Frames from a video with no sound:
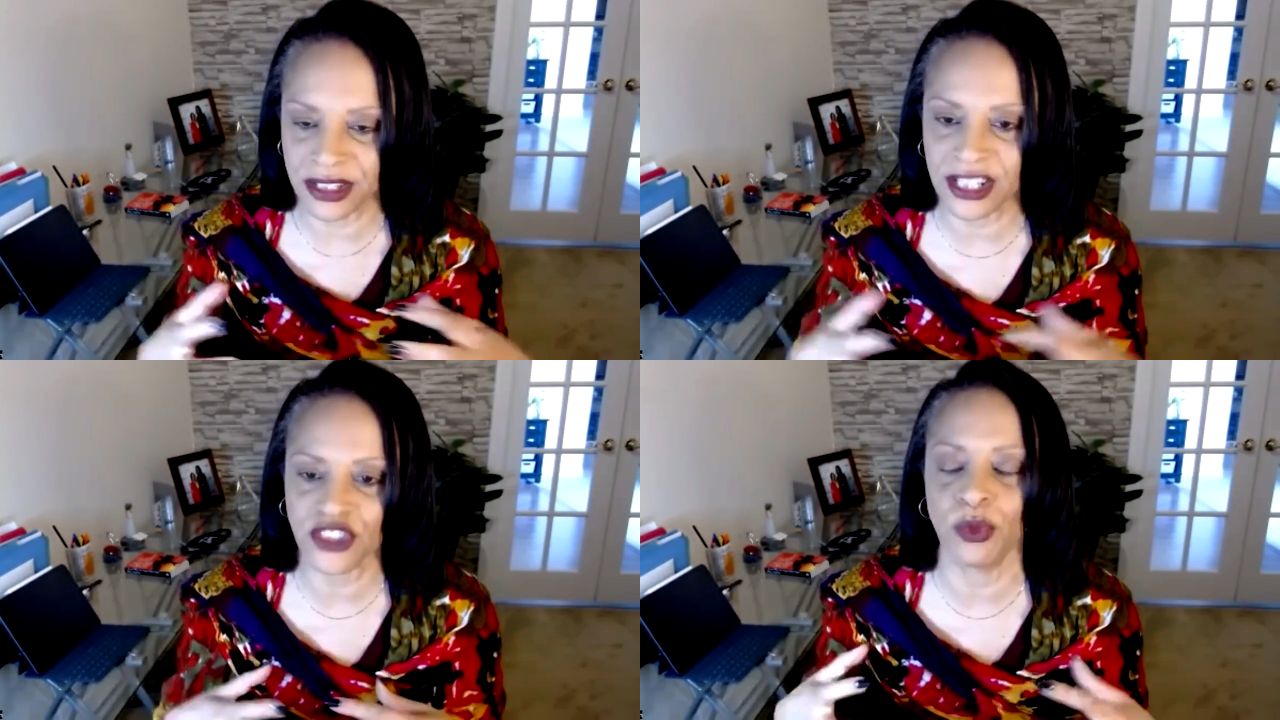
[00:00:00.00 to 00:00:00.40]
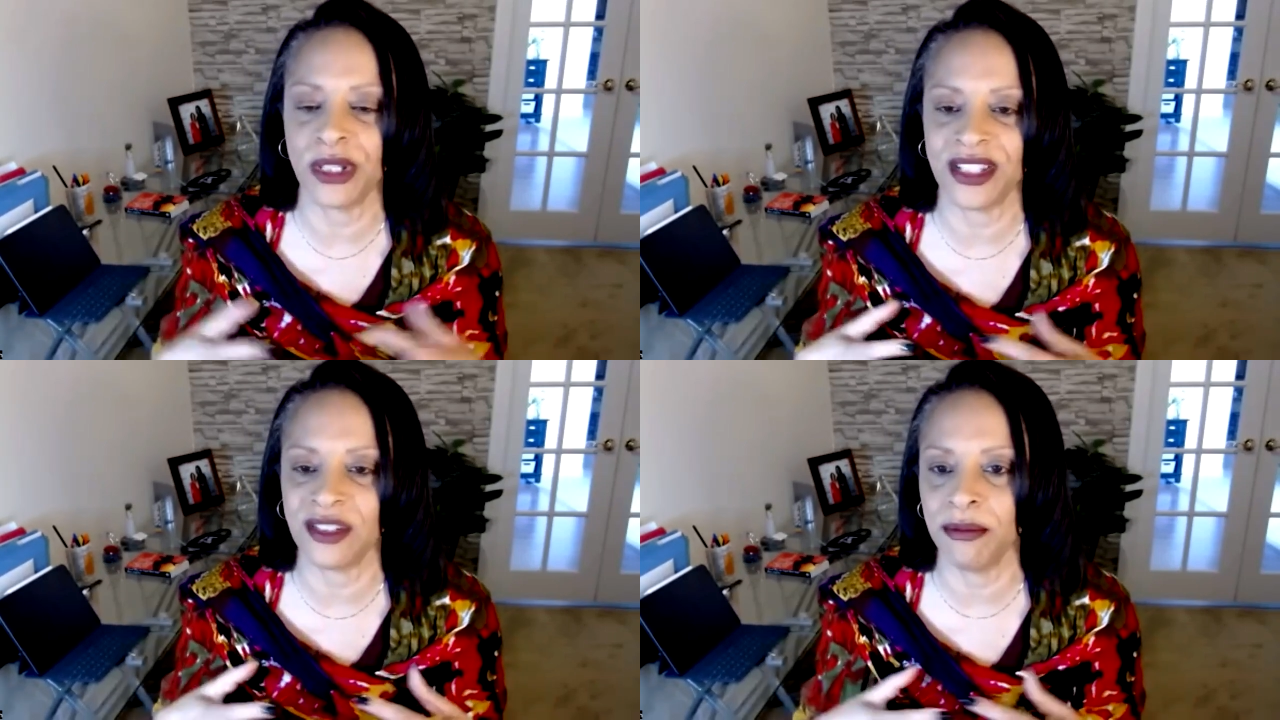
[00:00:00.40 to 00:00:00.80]
touch
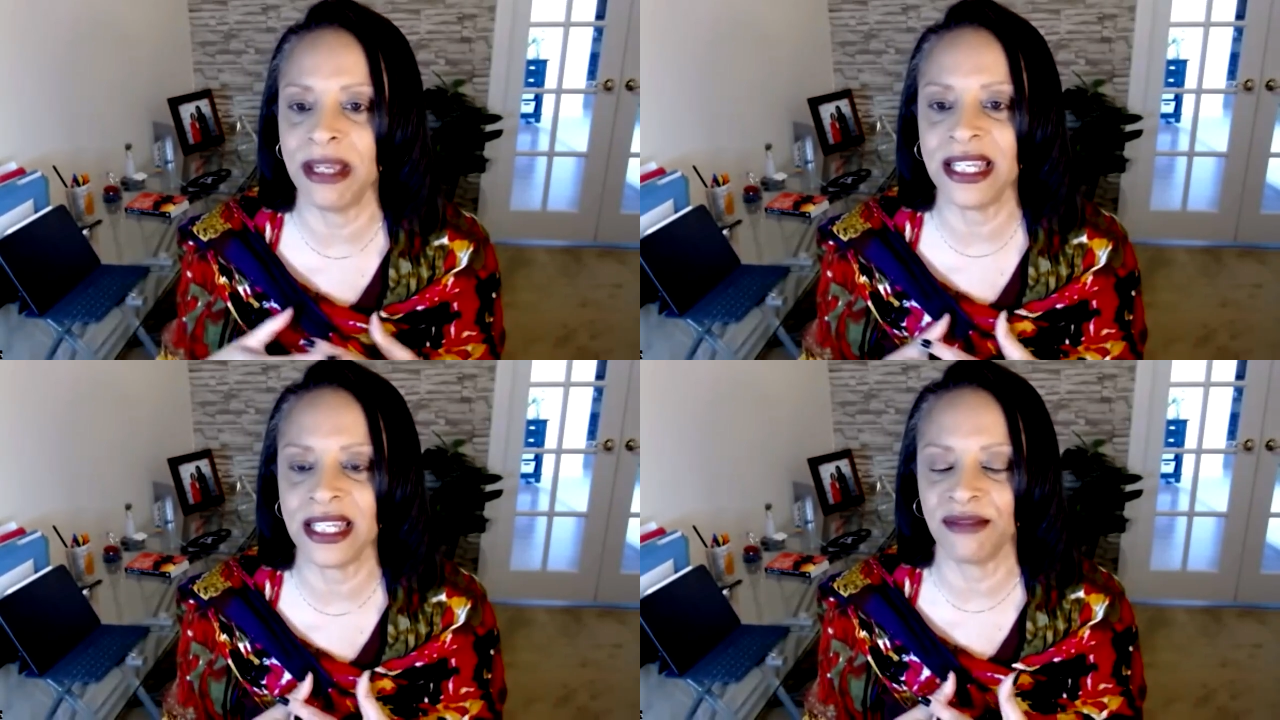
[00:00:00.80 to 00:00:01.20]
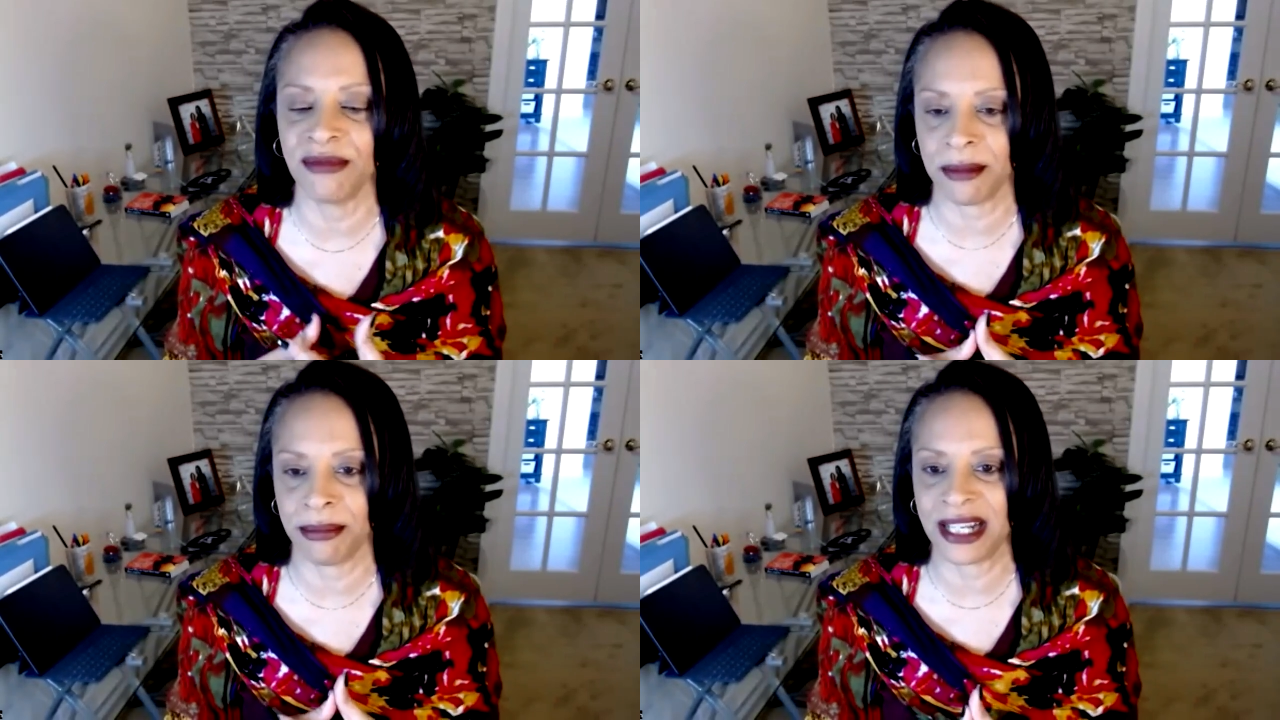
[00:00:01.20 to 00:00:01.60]
with as many of
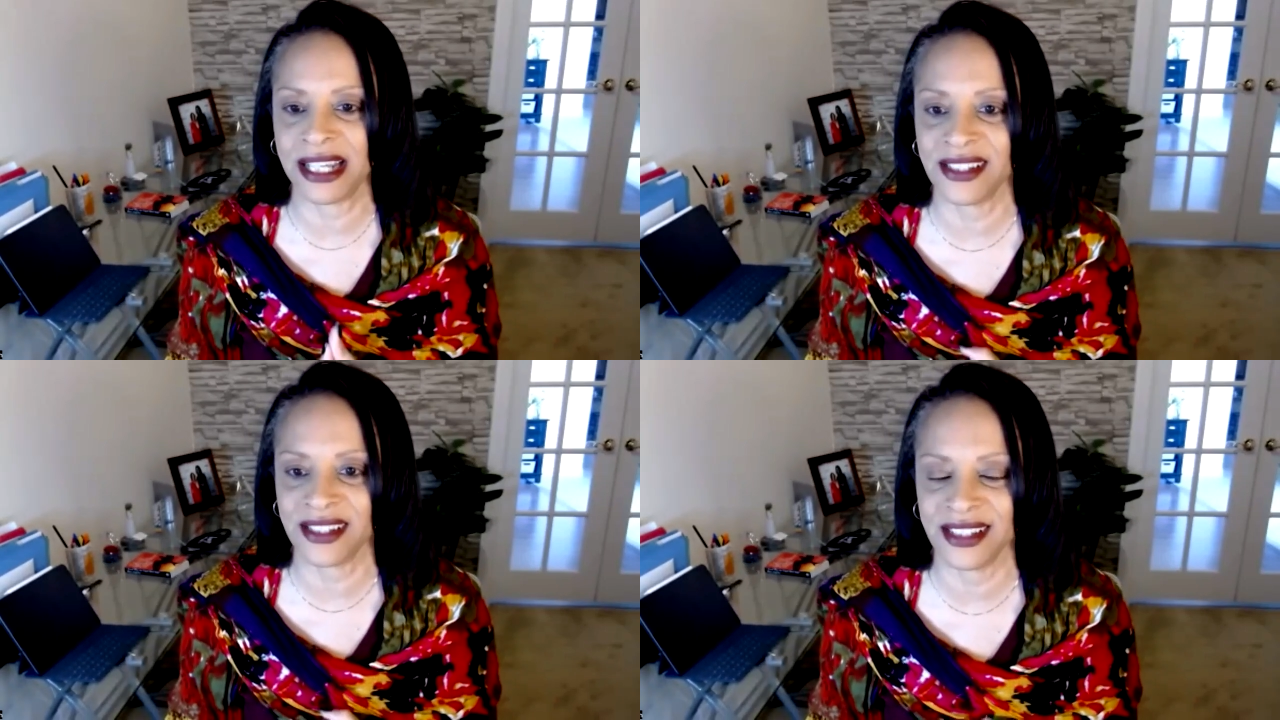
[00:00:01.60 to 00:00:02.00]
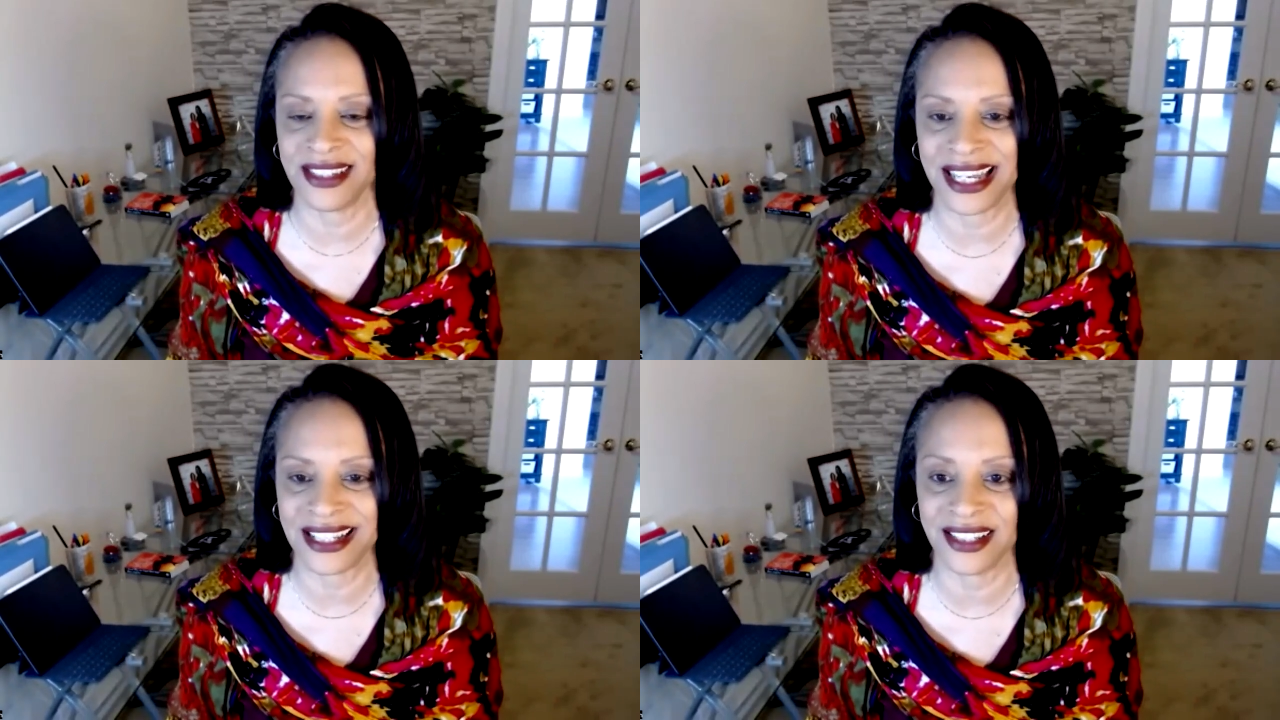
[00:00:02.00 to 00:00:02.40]
my biases
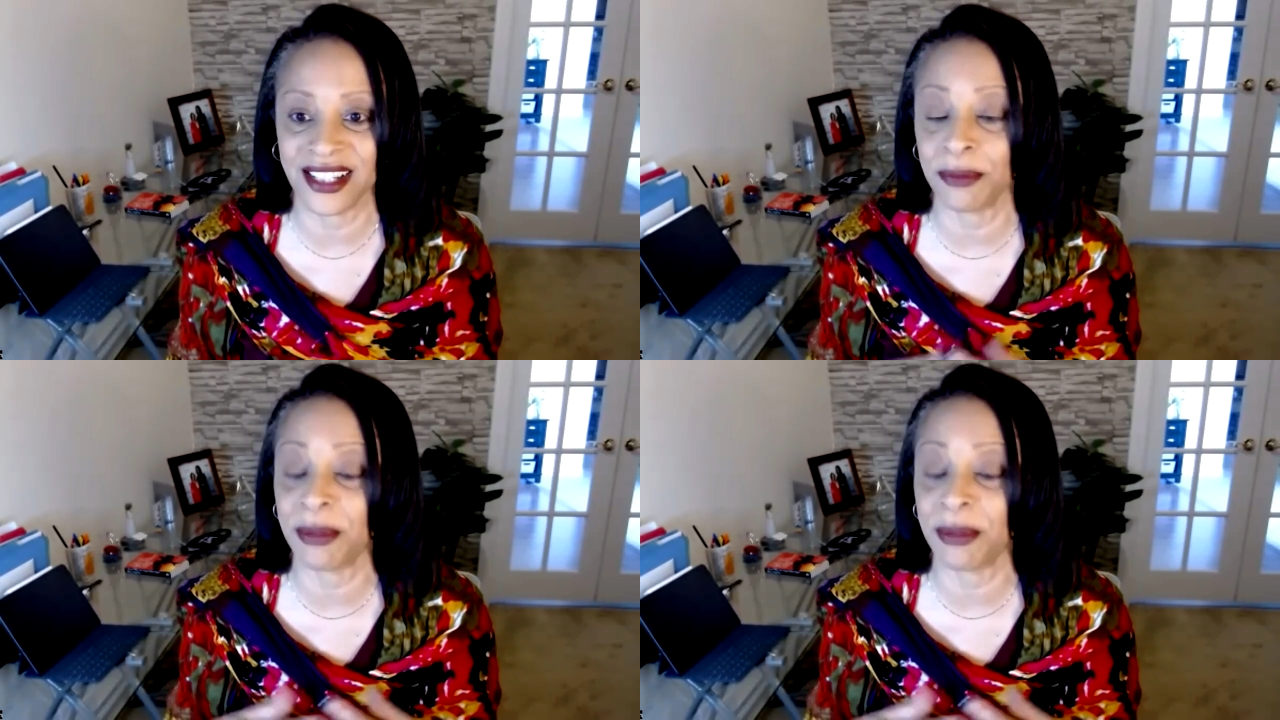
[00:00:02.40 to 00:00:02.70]
that exist